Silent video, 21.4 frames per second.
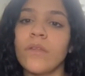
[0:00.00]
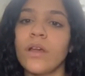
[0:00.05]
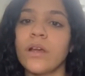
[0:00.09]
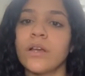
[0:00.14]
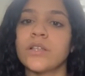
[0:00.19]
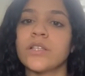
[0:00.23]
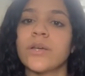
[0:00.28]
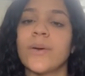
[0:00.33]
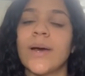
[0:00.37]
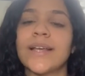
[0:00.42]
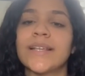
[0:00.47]

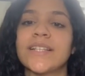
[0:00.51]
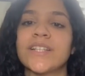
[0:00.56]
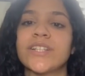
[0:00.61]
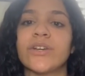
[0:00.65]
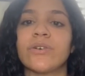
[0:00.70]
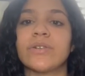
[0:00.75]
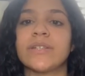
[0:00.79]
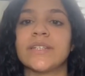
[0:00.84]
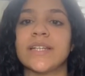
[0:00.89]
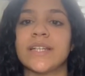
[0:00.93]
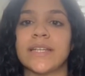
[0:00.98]
So I
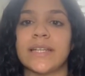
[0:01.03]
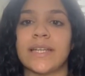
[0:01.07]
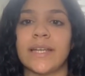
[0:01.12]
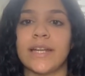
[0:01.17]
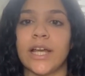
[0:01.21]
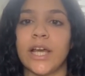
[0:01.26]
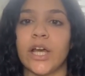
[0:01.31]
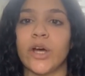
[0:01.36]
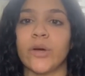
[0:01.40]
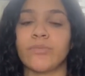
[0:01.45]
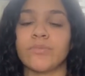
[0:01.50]
still did need
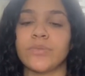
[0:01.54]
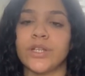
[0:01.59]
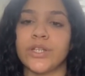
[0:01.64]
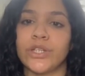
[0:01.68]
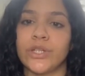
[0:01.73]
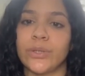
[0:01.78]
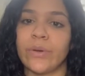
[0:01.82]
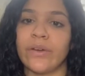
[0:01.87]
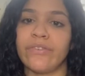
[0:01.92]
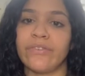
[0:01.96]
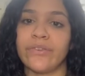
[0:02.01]
help to
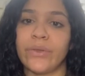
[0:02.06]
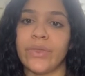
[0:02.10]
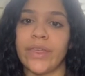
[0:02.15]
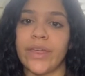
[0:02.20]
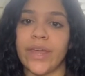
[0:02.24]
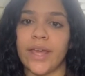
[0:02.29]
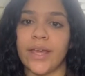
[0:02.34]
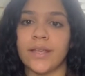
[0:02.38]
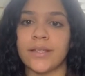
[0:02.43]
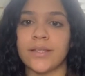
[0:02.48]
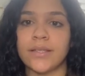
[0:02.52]
do a few
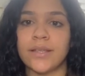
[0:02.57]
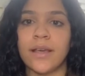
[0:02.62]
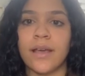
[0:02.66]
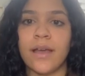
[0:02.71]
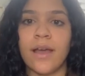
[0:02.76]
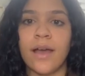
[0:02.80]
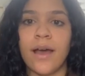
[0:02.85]
things,